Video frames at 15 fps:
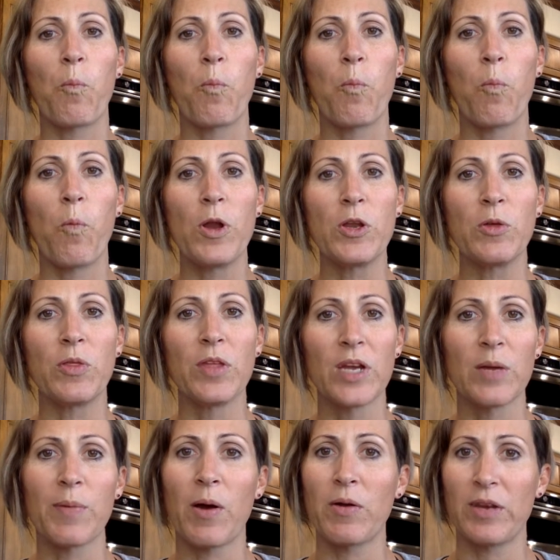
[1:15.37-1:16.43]
when you
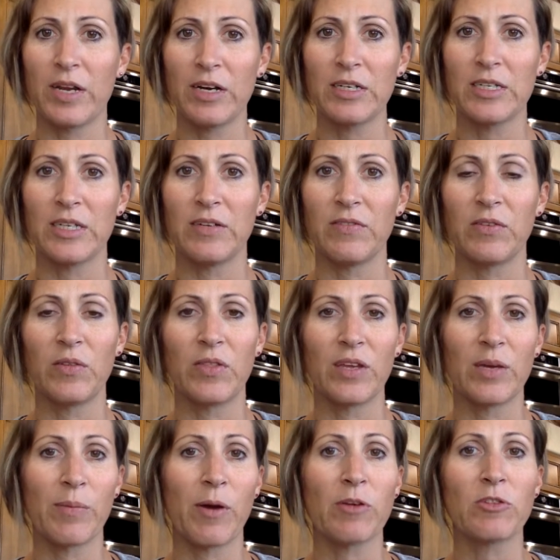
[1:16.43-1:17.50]
think about narrative, you
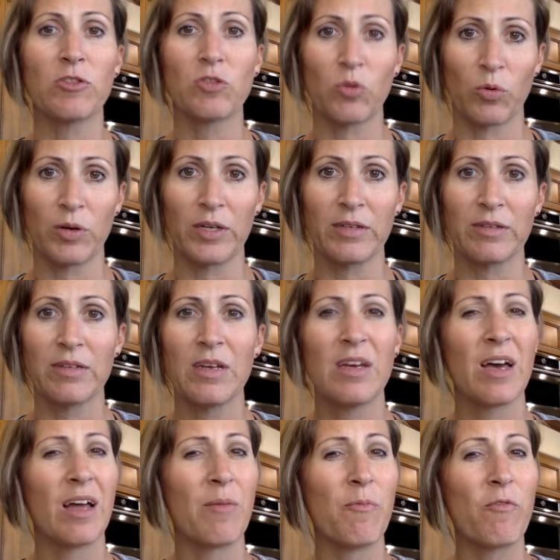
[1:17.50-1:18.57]
think about stories.
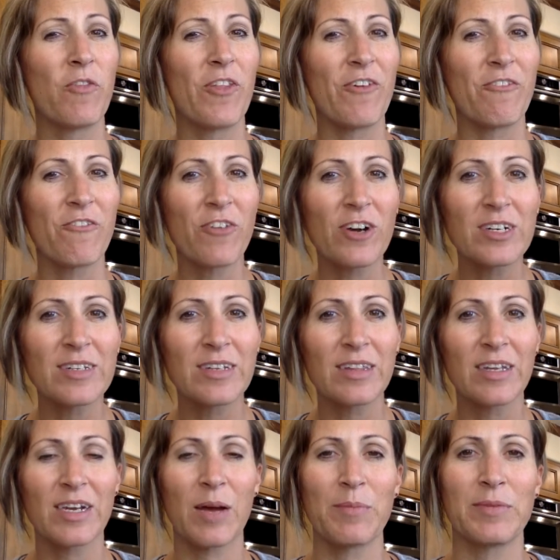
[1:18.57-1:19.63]
And the first thing
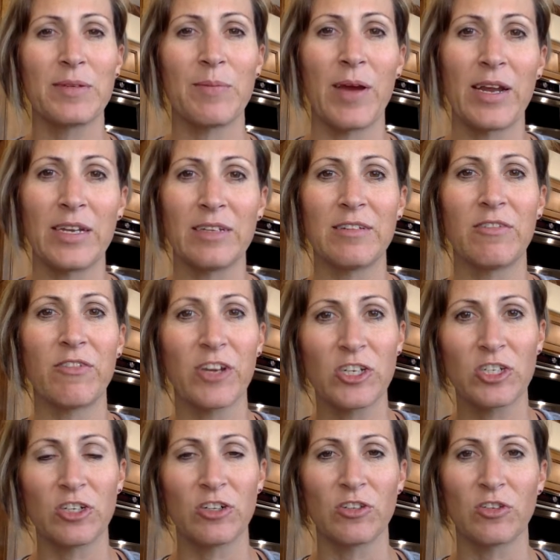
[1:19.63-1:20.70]
that comes to mind is
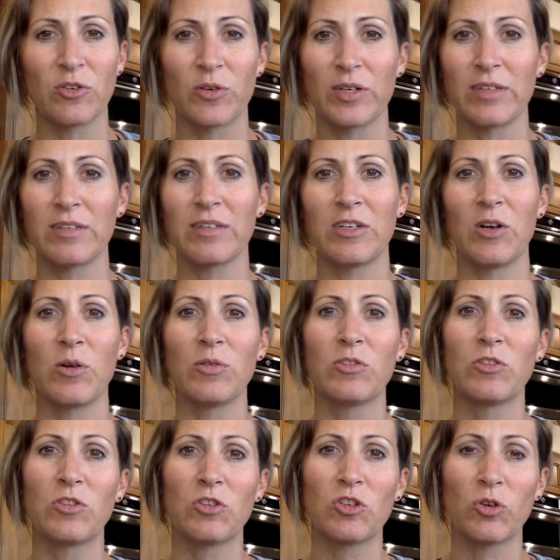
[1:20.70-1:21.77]
fictional stories,
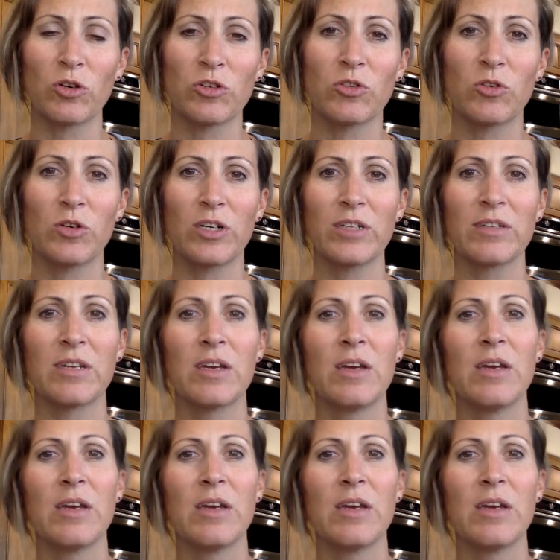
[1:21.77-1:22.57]
short stories,